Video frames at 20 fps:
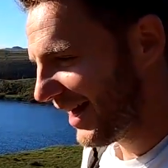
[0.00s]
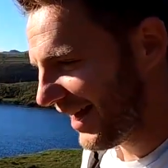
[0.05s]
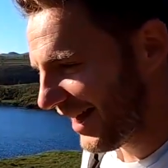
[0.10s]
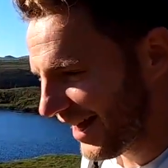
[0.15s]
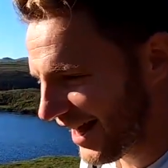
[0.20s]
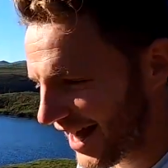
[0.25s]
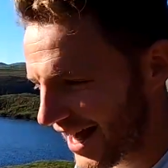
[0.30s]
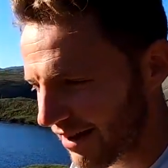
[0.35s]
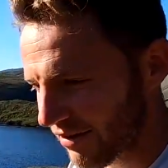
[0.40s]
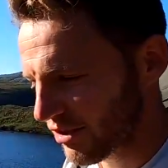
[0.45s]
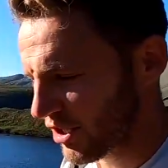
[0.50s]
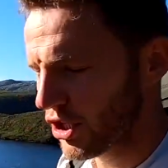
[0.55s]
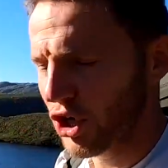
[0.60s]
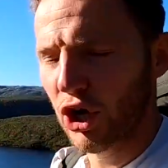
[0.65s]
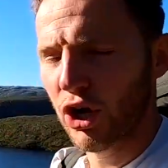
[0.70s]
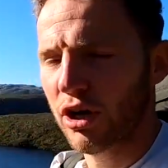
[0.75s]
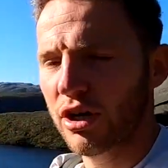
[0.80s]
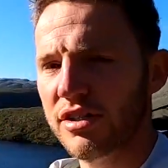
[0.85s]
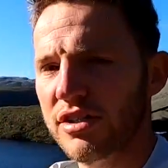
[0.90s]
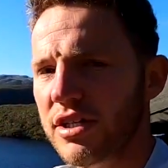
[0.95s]
he was like,
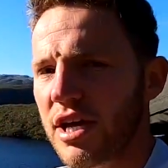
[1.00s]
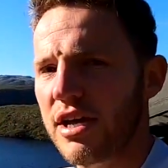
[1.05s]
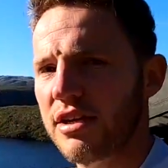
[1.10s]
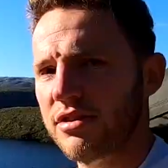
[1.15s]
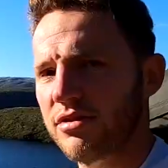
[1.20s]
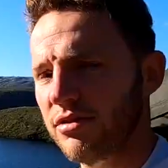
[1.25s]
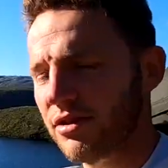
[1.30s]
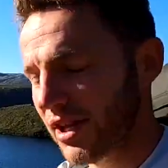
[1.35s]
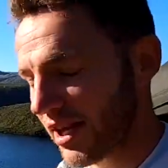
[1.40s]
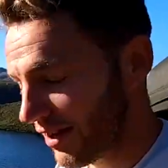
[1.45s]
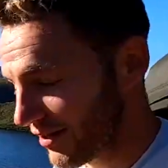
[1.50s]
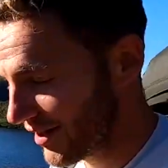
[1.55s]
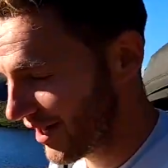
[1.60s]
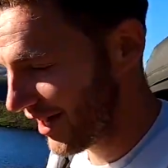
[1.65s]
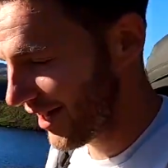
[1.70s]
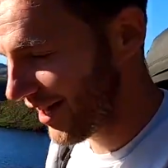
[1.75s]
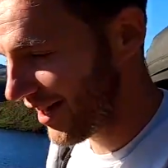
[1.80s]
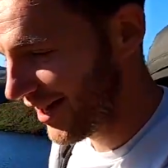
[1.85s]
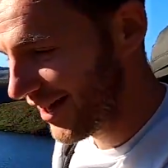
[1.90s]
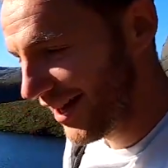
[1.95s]
no, it's guests only. I was
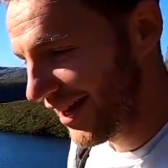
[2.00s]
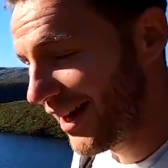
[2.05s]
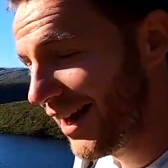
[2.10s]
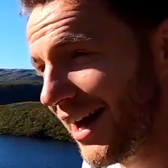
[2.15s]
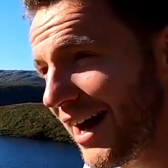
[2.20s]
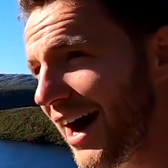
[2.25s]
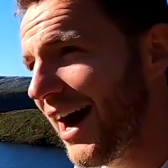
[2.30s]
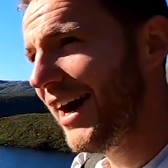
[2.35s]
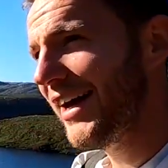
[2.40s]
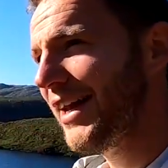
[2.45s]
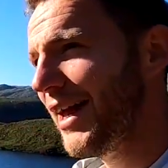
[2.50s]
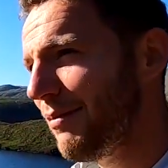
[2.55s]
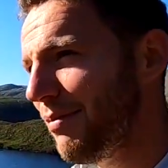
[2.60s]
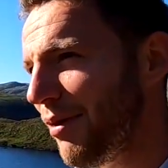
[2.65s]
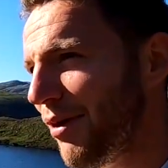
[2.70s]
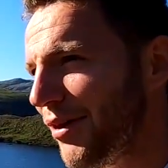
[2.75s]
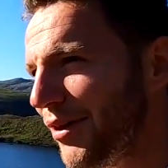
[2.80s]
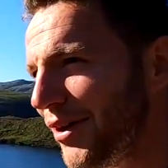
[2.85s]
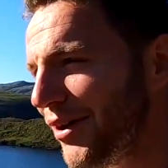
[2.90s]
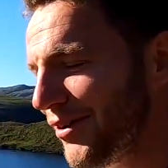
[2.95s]
like, hi, no
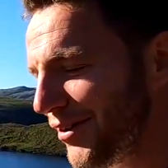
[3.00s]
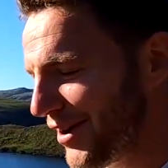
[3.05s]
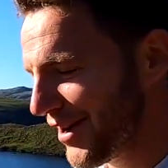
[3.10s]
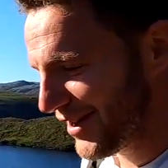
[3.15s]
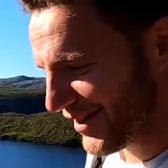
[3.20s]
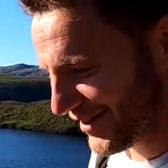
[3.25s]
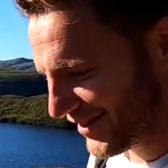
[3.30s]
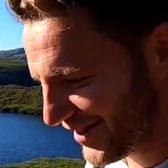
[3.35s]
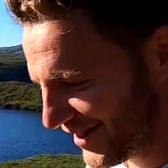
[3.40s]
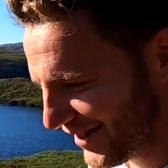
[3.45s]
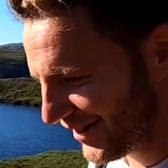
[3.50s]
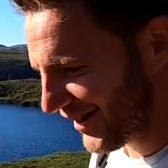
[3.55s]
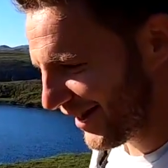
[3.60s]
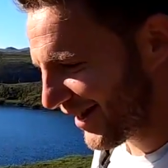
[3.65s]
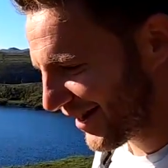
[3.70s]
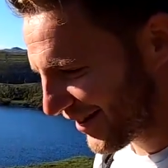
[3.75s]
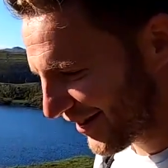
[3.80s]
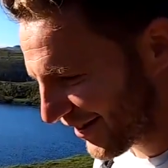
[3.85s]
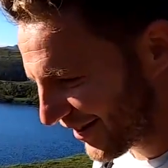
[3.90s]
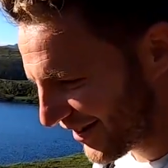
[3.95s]
bother, right, see you
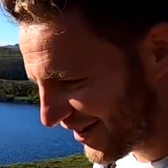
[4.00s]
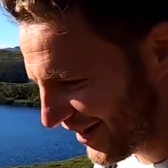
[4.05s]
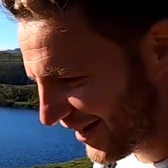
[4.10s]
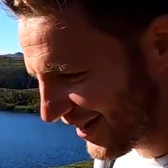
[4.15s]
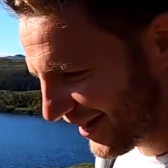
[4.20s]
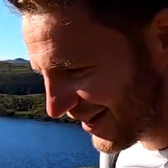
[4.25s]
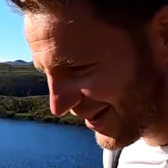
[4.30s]
later then.